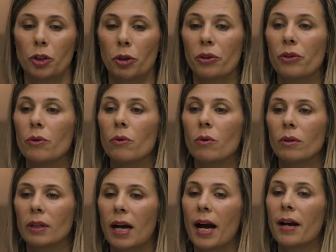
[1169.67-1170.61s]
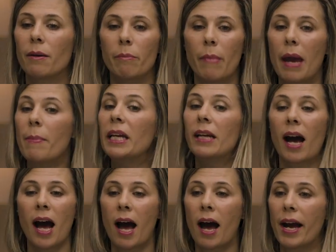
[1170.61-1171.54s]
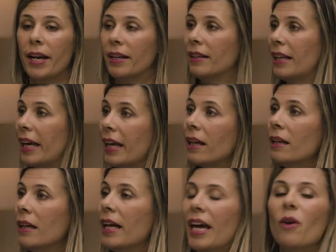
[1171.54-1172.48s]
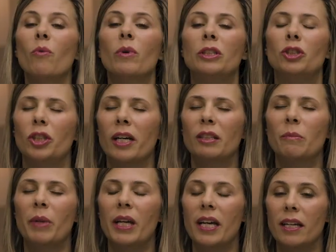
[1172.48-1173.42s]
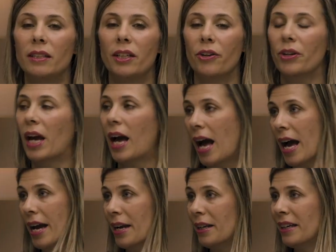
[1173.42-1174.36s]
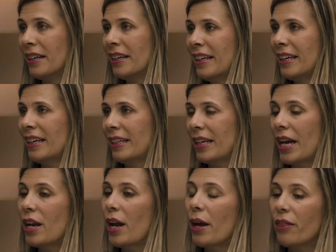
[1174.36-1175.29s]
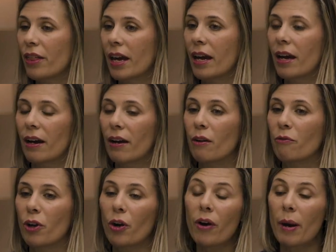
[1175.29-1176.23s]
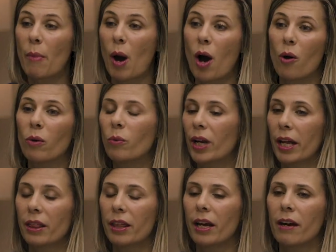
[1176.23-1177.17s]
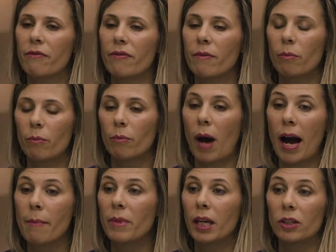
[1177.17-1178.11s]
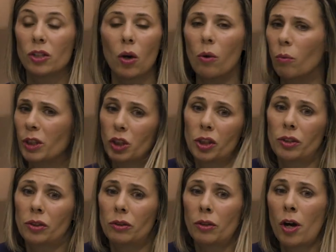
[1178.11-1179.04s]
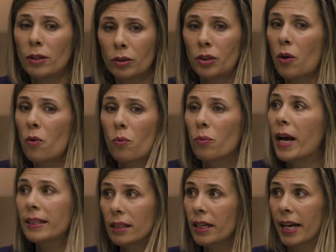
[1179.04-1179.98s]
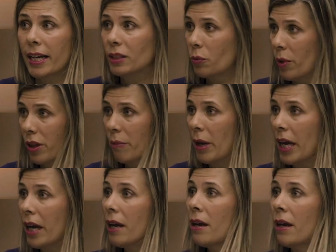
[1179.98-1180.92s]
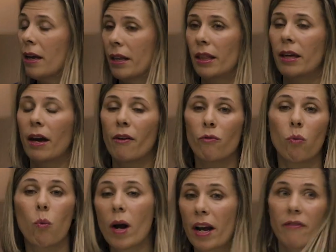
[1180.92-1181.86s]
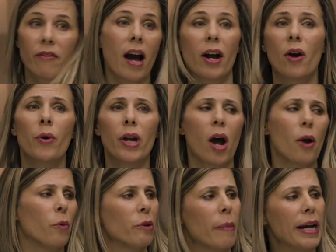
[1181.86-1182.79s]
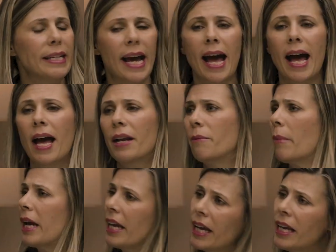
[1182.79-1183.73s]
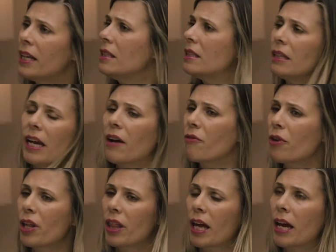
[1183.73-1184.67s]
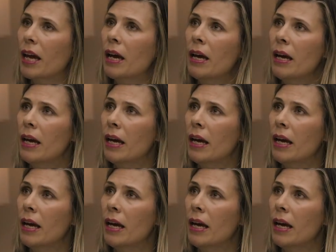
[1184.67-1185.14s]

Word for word: to maybe to hide. Like, it would just be easier to hide. Sure. And I think of your MO when I think of I'm the adult, which so resonates with me. Sure. Of what I've got going on with my dad and my kids and everything.